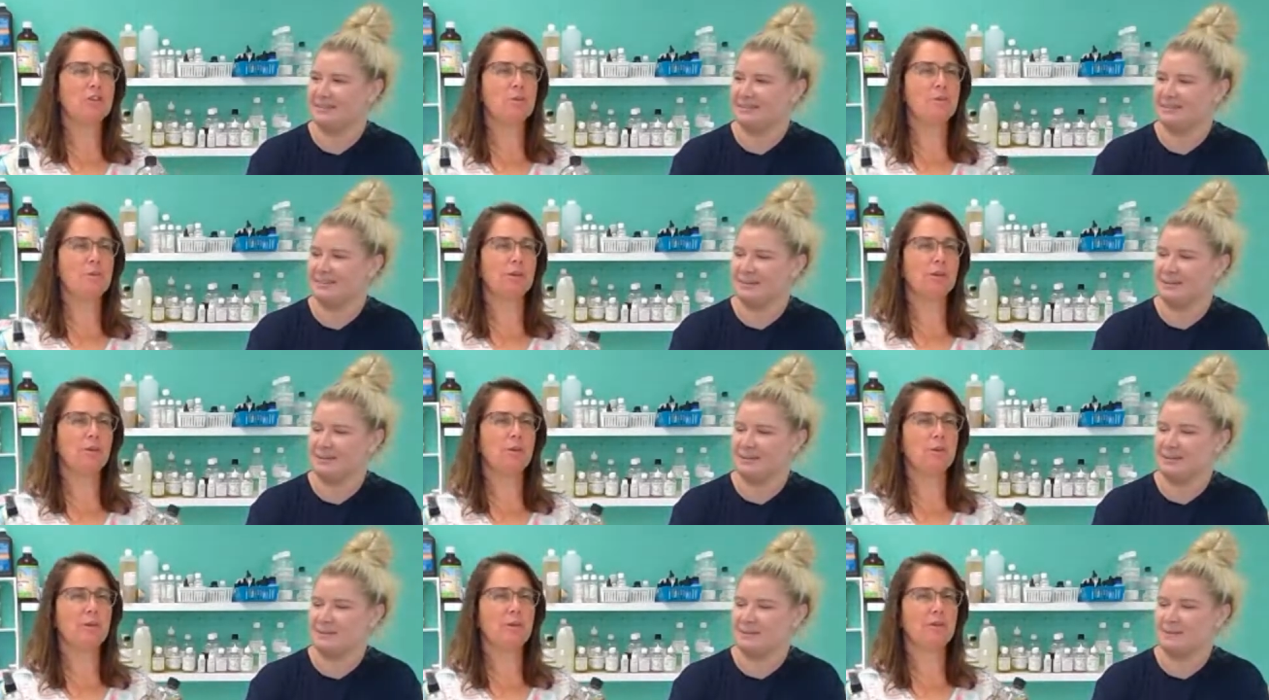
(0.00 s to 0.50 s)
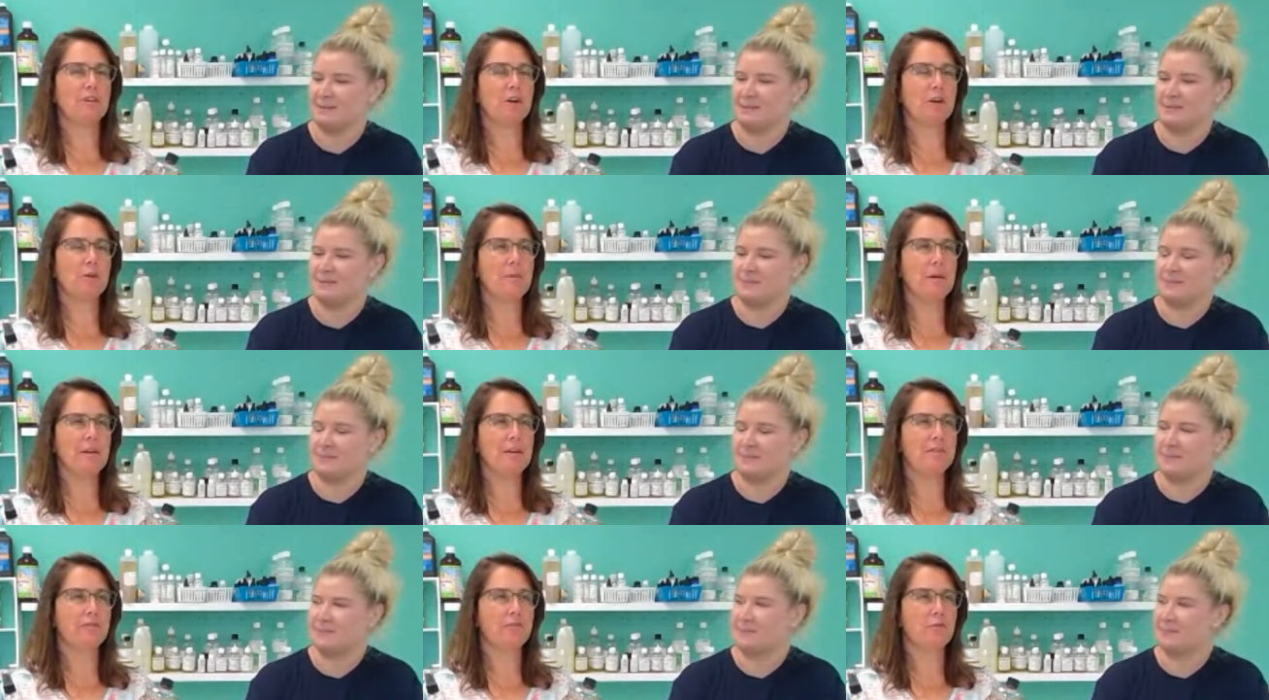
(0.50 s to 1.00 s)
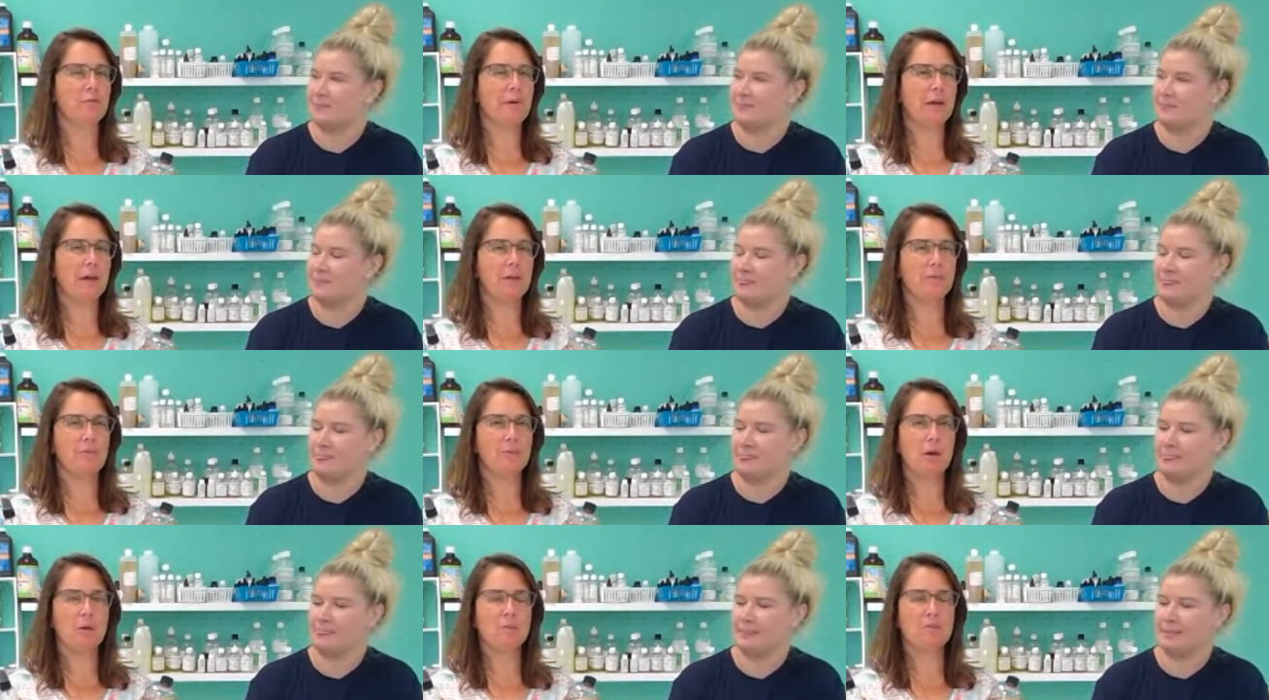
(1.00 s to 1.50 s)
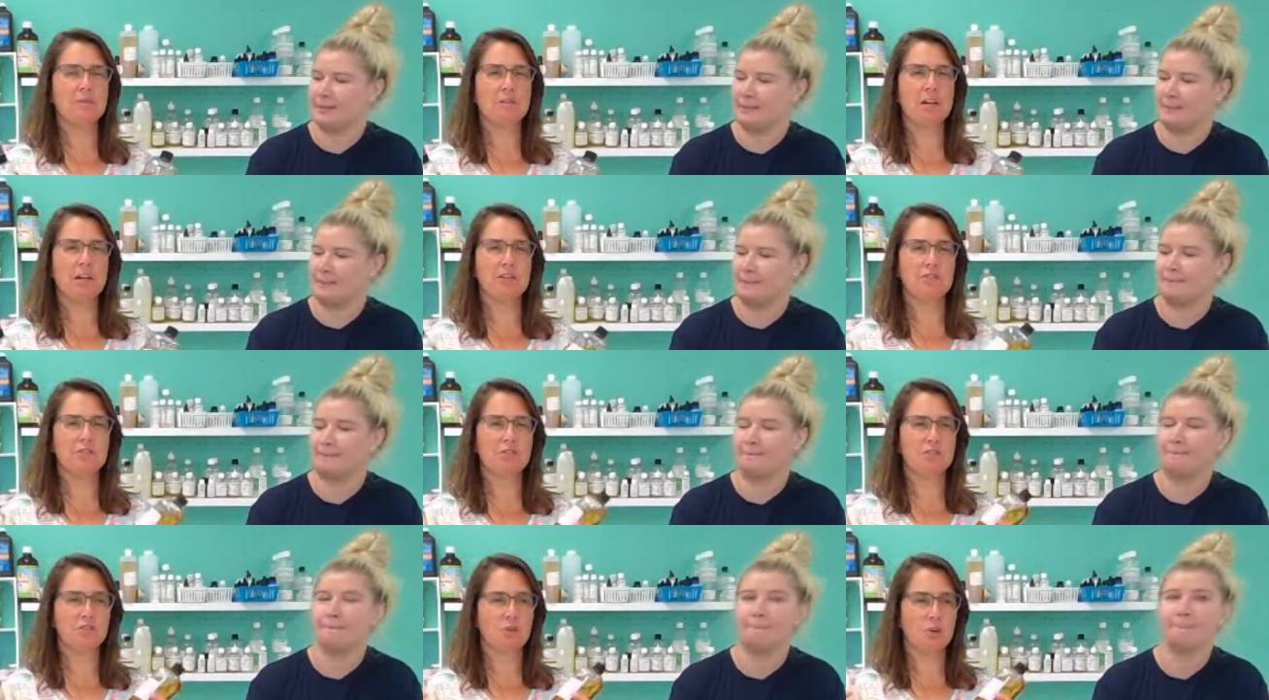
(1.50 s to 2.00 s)
Speaker 1: Typically, we recommend it for bath bombs,
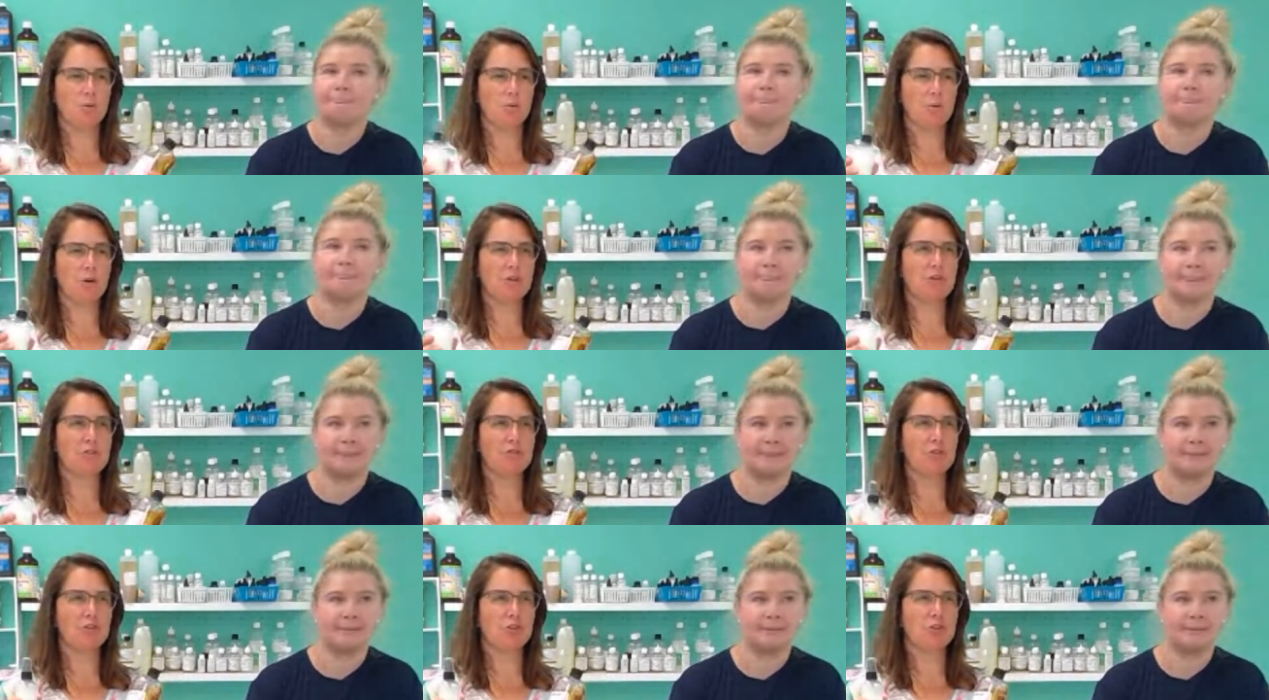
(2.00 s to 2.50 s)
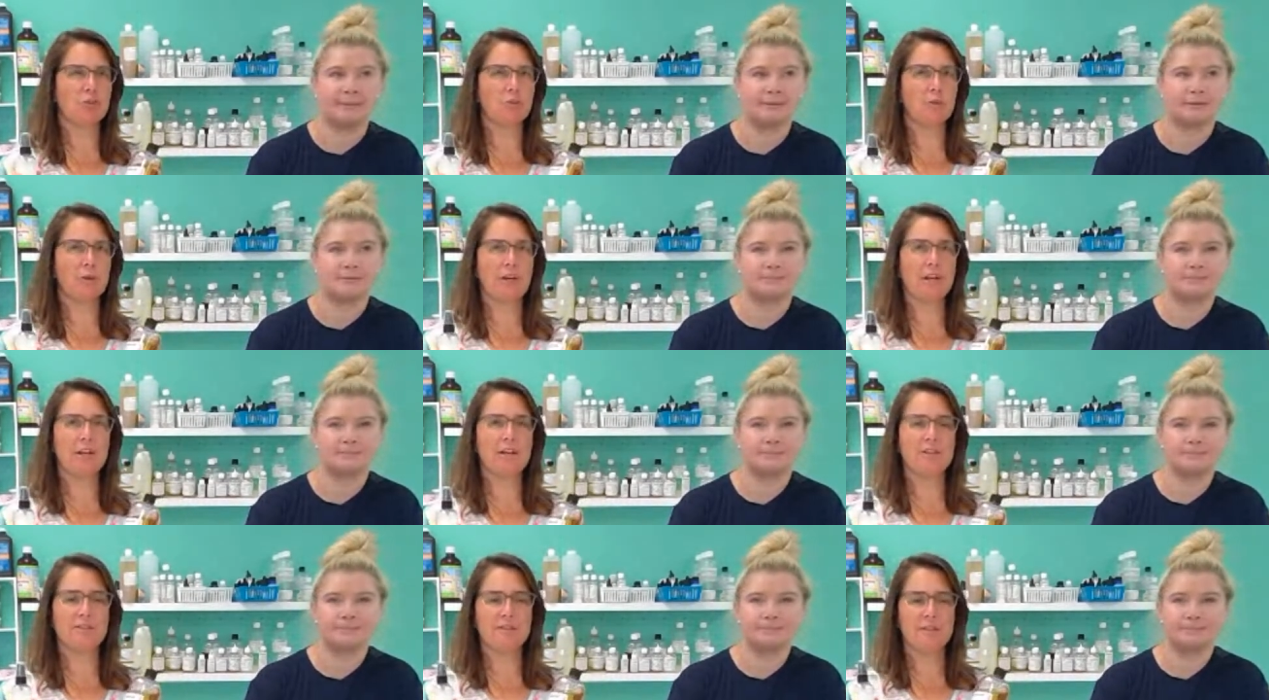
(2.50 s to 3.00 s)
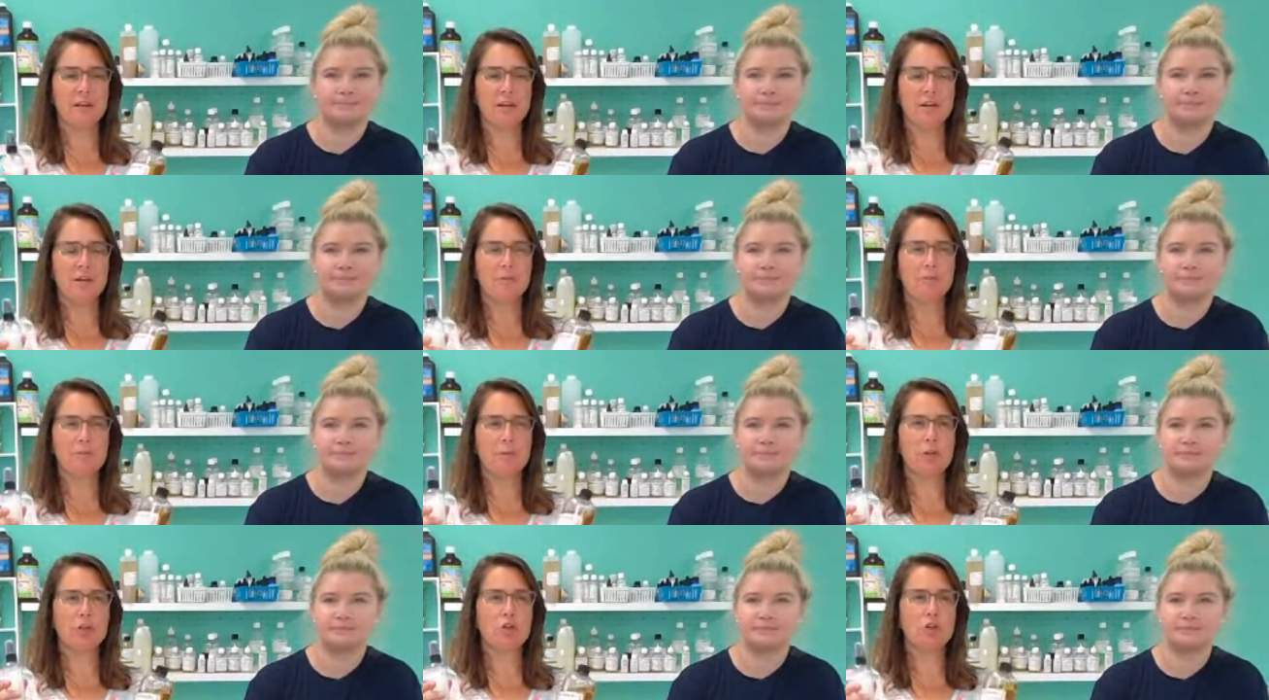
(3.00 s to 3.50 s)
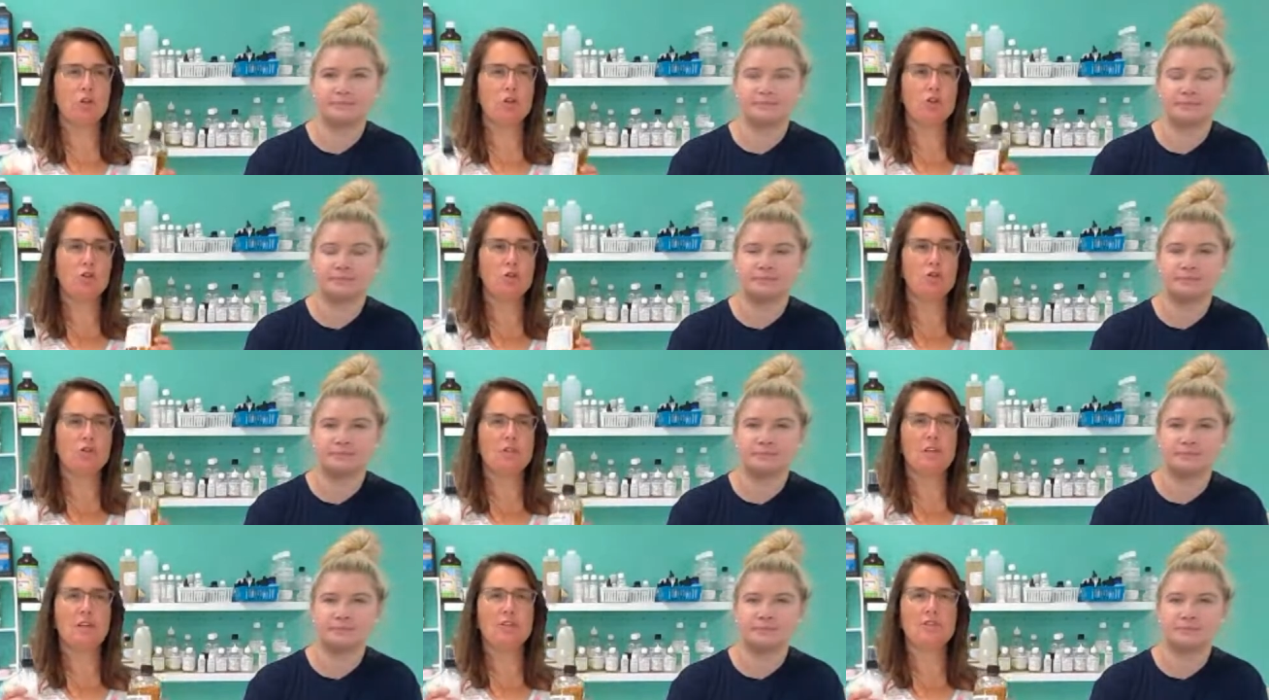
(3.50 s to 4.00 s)
not so much for sprays, but you
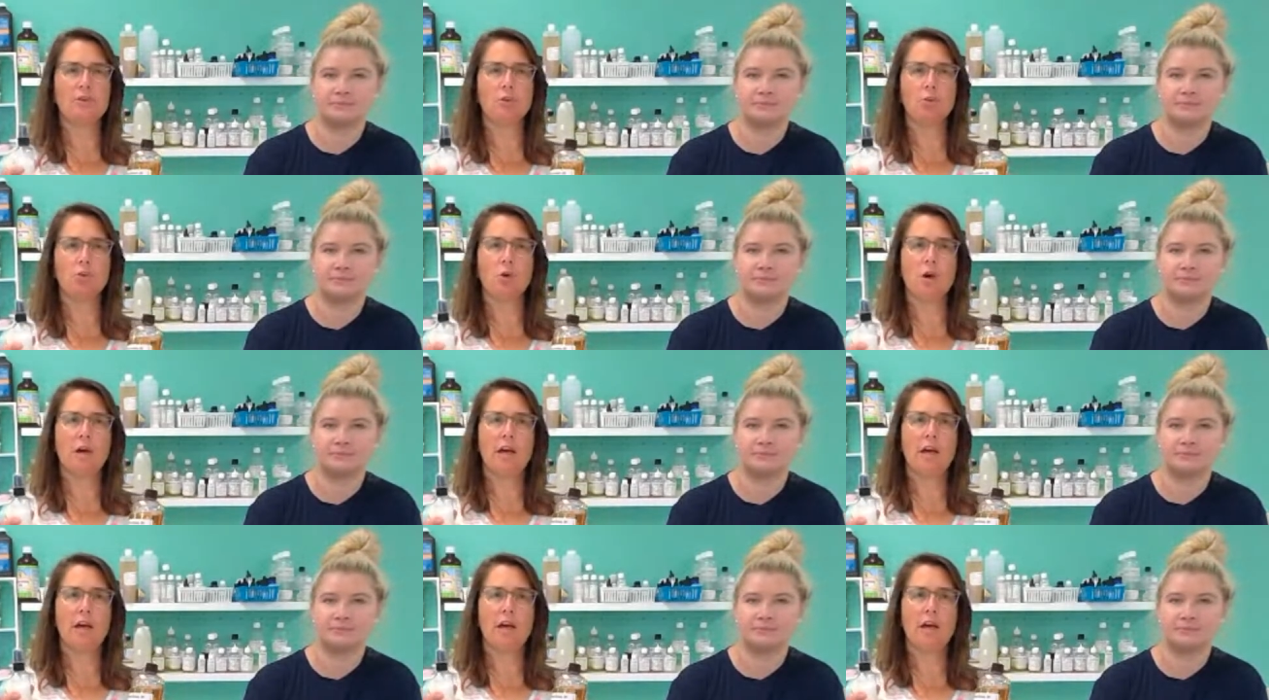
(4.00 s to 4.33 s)
use it as a